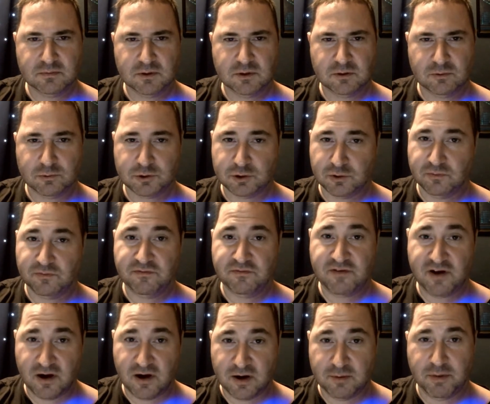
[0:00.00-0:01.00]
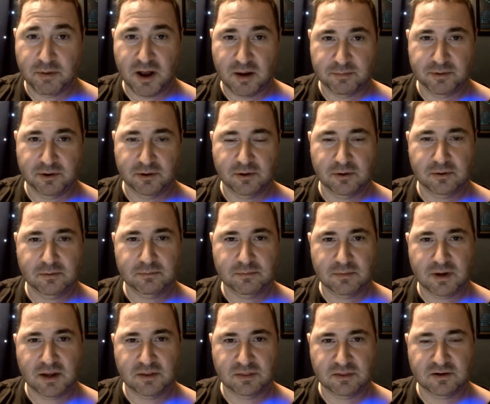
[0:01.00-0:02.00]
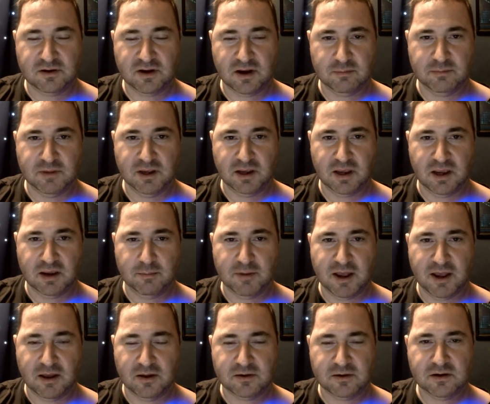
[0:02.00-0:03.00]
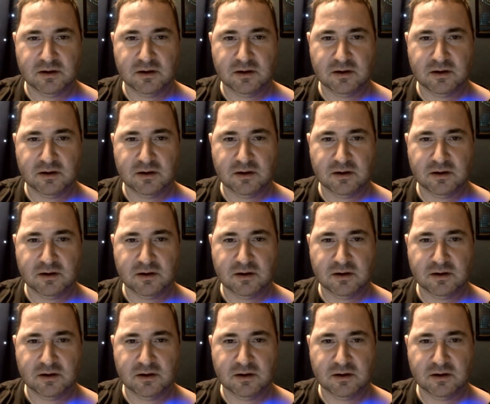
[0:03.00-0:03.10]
which were very popular at the time they came out.